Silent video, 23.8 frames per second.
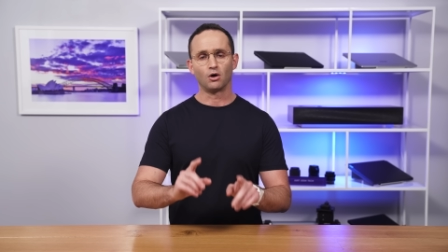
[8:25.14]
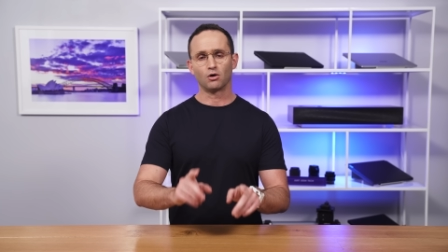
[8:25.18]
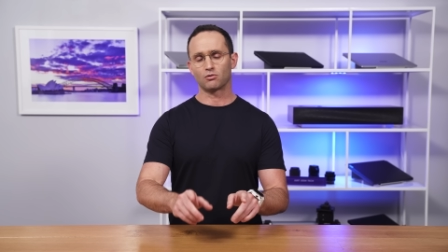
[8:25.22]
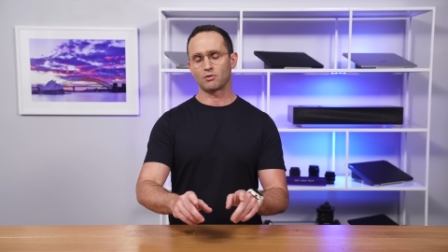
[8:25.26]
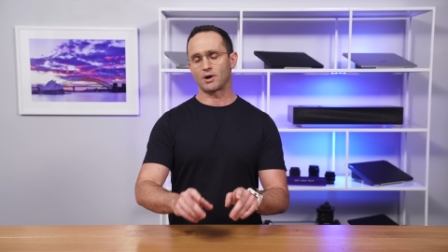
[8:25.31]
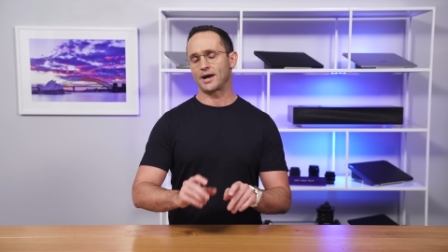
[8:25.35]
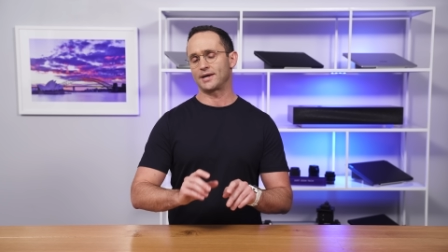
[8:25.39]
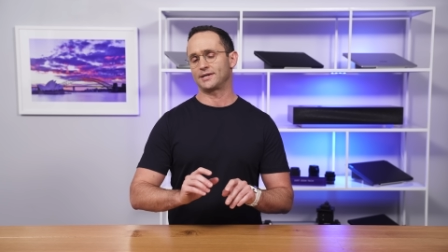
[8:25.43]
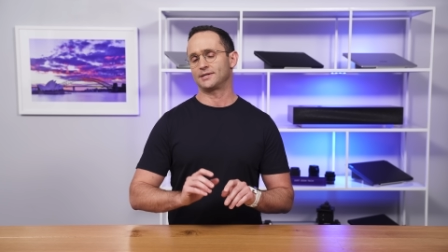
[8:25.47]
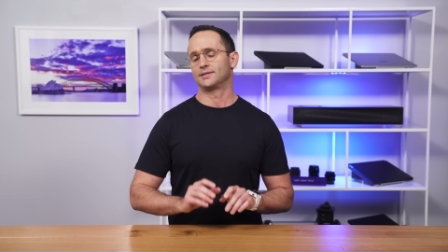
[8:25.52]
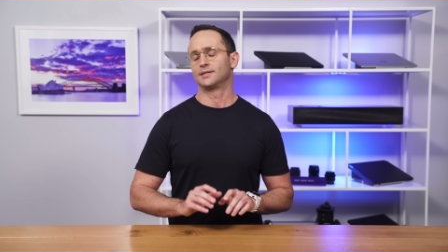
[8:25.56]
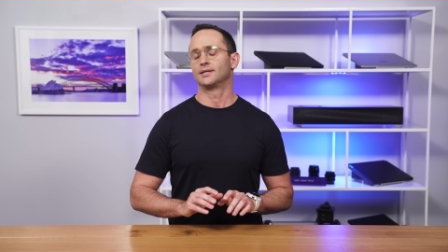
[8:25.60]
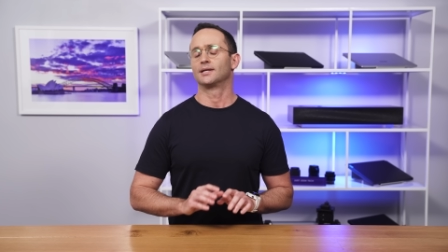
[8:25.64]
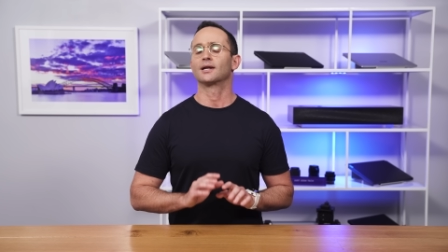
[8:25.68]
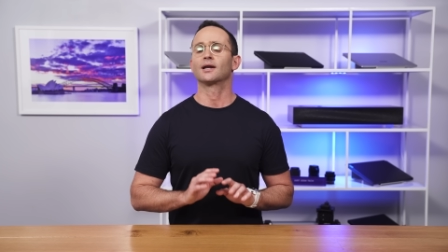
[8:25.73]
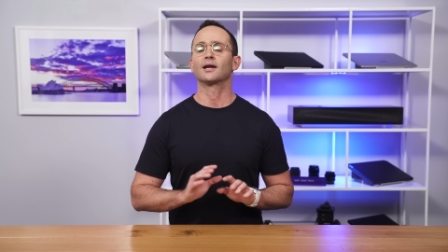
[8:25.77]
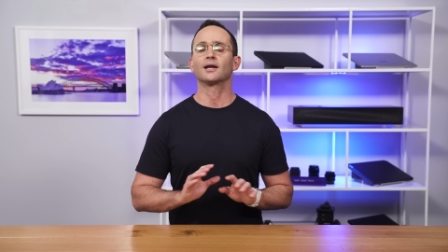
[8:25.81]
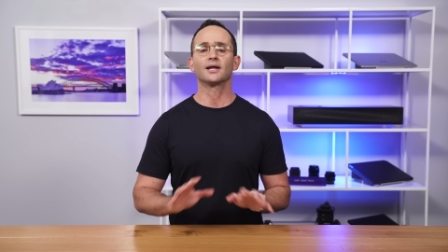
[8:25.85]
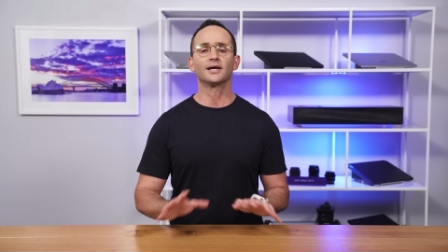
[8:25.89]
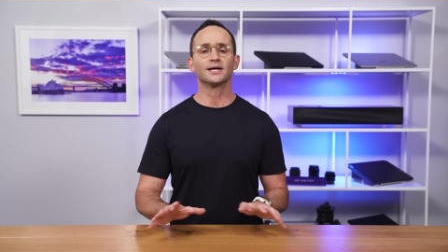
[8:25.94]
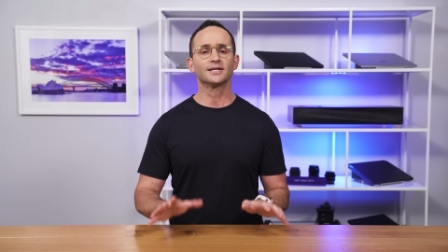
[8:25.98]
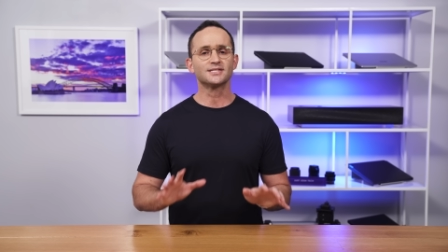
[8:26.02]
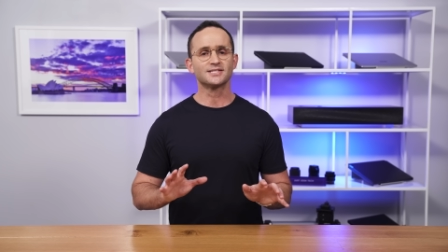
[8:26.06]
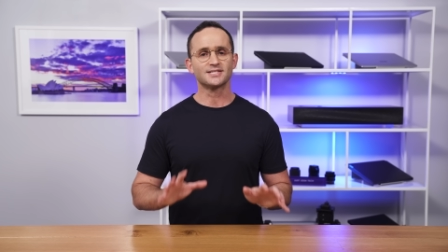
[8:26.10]
Alright,
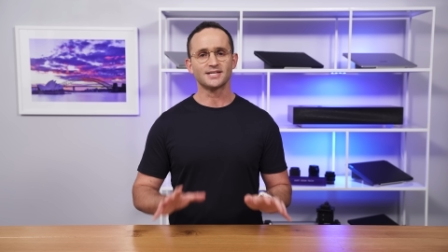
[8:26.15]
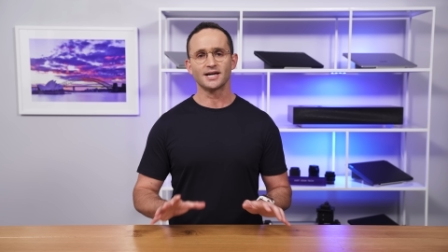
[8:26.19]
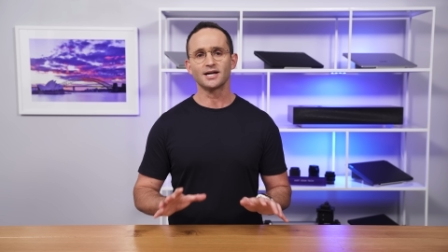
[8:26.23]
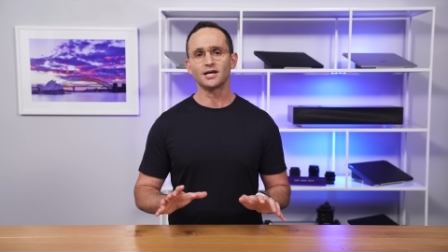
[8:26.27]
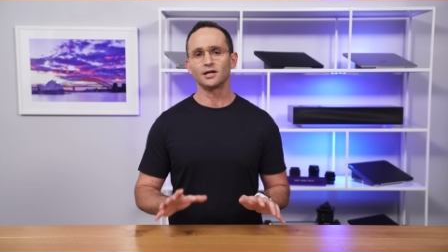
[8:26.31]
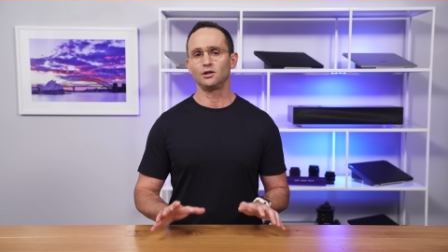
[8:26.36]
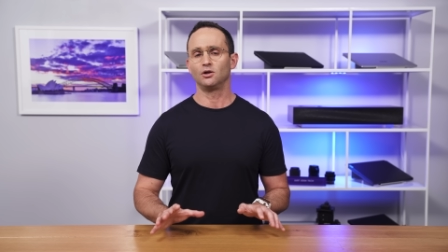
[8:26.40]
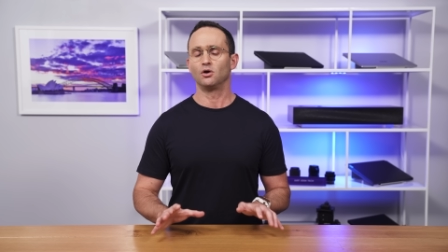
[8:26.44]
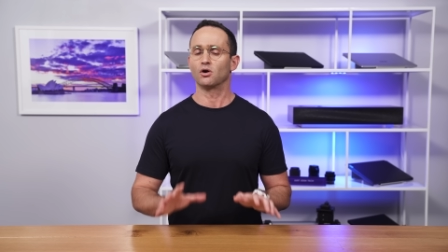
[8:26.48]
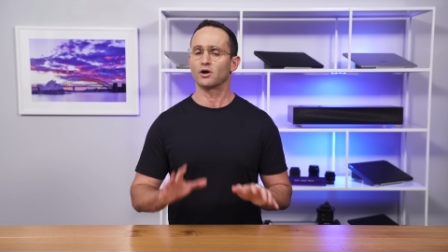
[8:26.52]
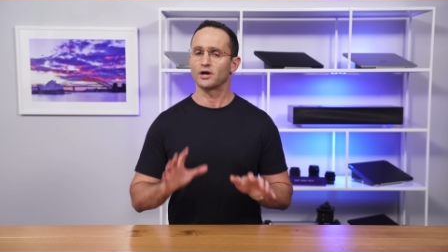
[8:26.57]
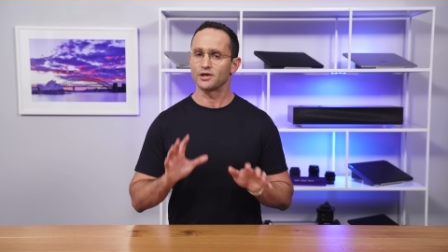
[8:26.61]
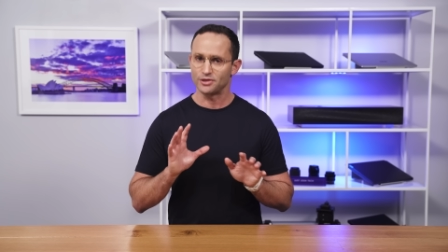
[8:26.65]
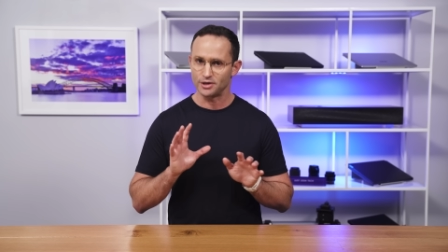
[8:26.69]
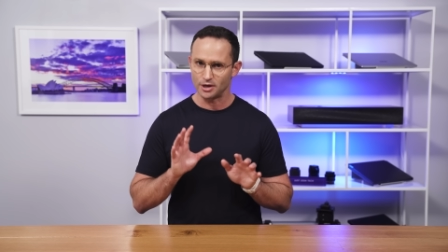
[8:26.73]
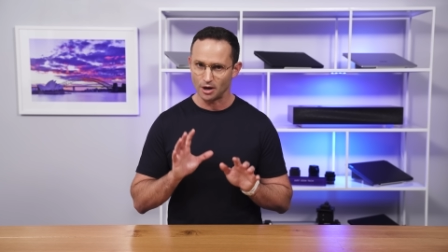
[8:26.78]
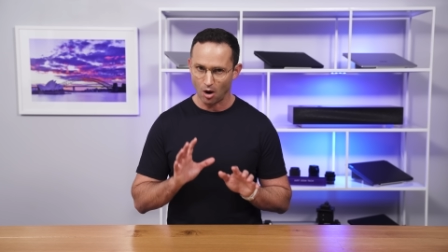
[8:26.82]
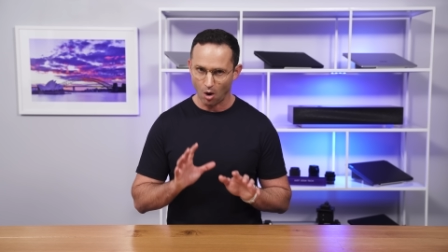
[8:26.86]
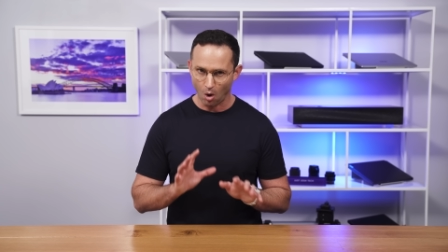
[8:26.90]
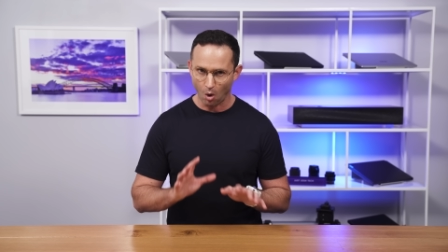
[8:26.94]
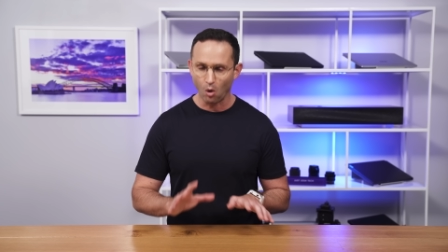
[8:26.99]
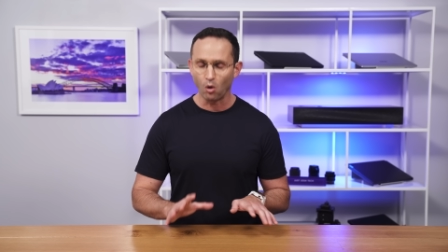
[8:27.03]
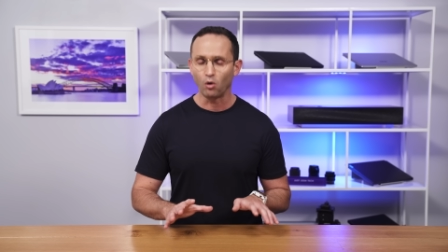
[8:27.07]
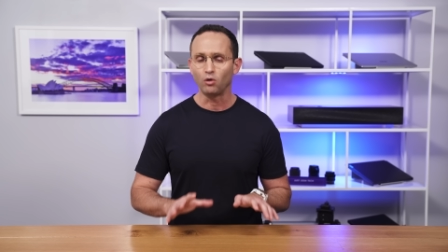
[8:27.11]
let's take a look at
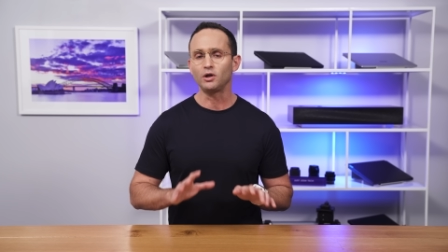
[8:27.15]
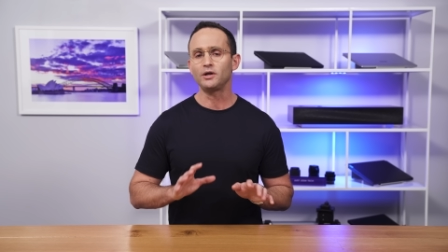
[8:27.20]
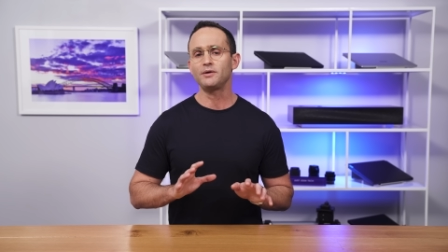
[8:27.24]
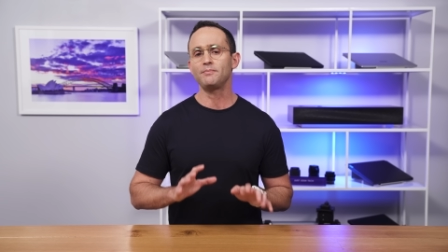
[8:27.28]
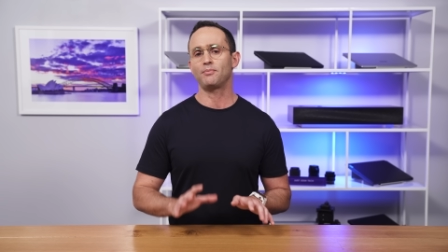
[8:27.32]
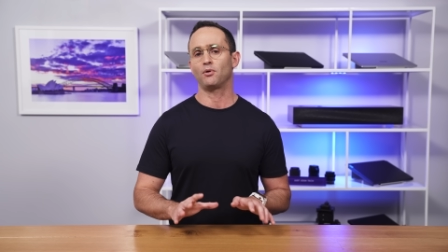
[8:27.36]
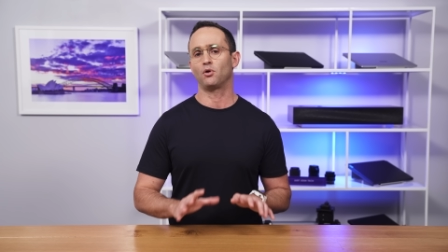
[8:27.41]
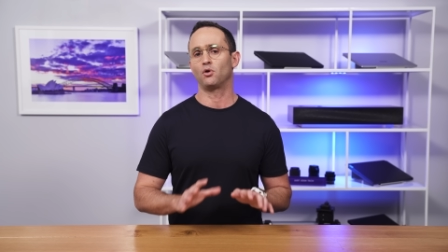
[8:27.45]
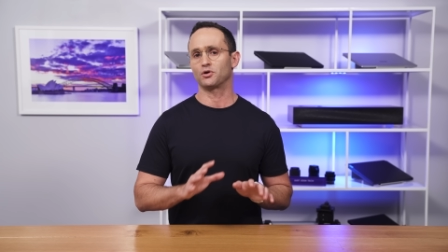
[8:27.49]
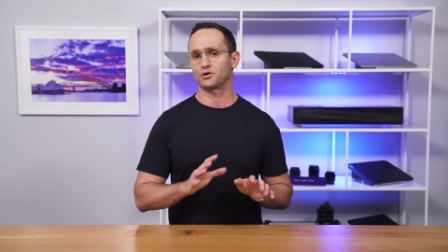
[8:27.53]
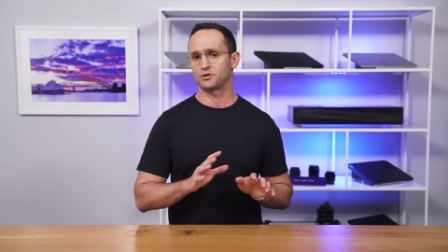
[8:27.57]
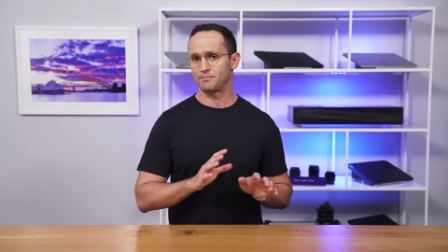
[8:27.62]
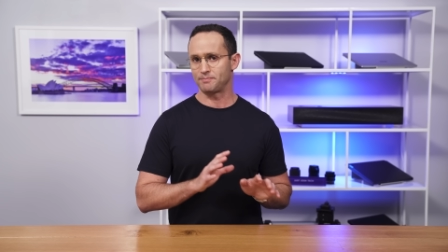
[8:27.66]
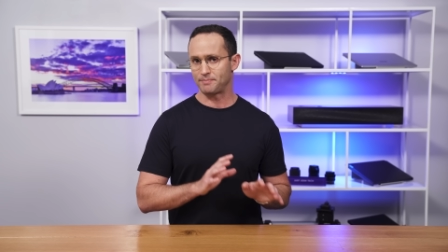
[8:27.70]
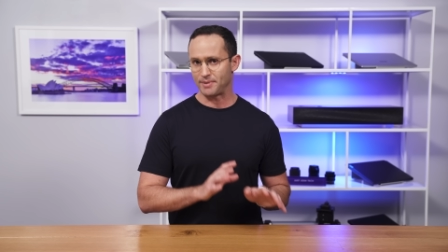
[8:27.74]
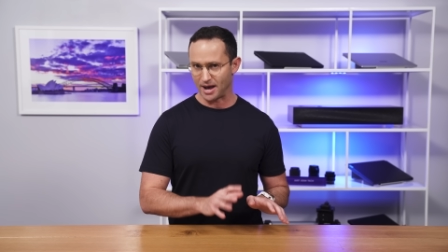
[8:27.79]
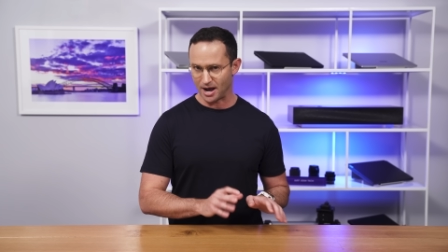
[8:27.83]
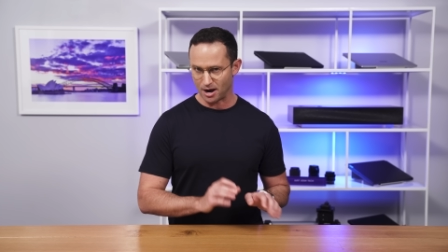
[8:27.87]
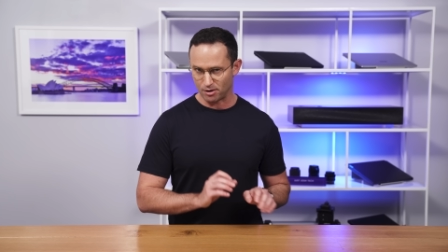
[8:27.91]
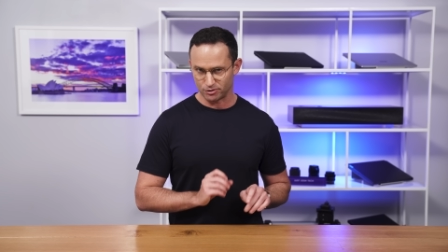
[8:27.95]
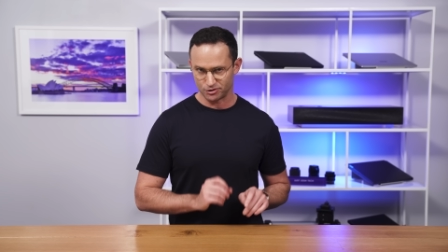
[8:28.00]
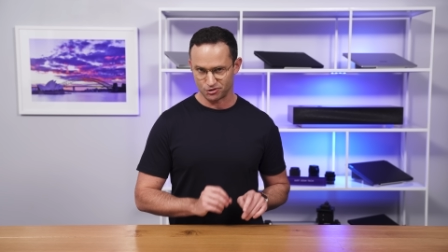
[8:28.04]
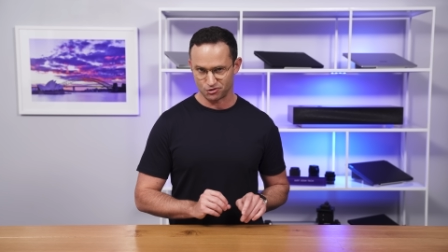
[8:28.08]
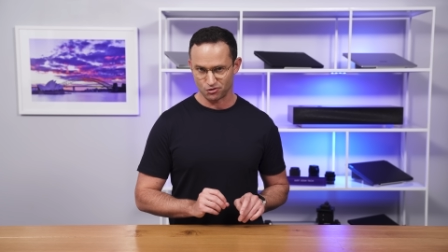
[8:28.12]
the all-important
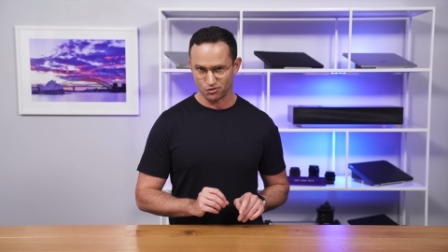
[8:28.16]
power